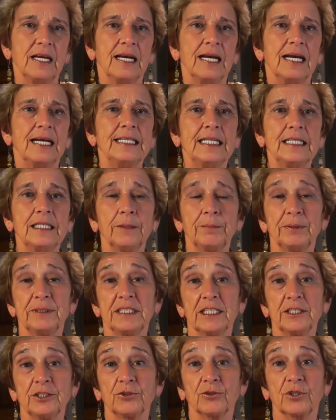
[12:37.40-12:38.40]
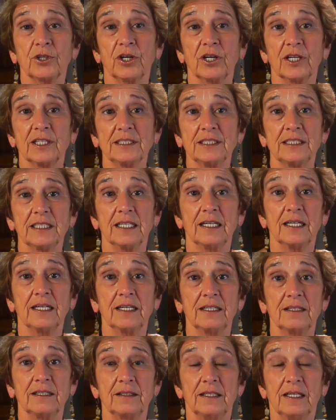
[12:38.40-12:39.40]
And then the potential cost
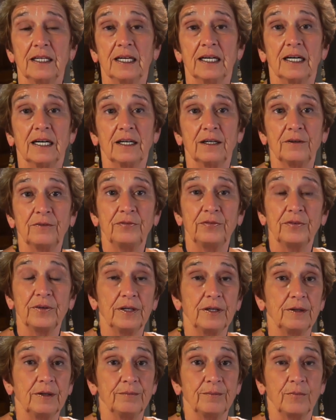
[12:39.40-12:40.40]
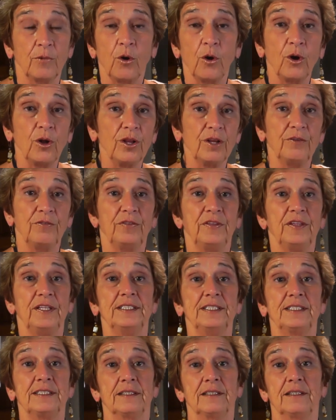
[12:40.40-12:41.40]
of all of
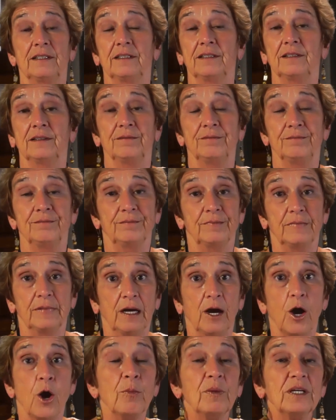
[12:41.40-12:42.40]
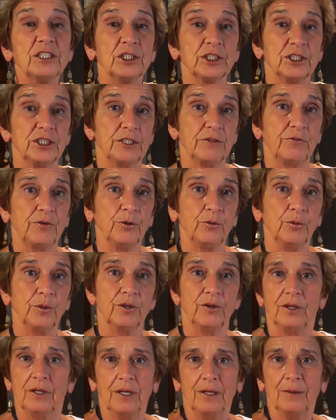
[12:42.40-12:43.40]
these omissions, if you
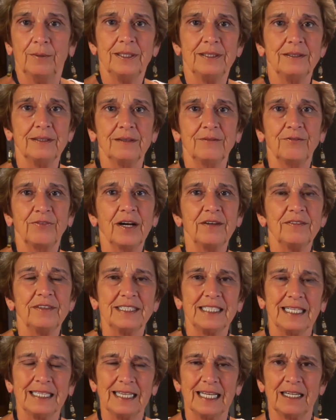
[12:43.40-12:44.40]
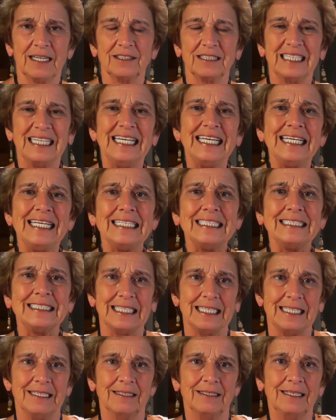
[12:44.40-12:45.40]
will. I mean, 5 to 10,000,
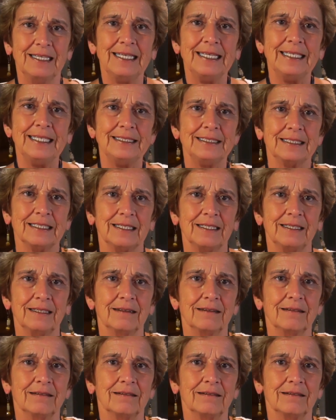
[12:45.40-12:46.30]
easy, easy.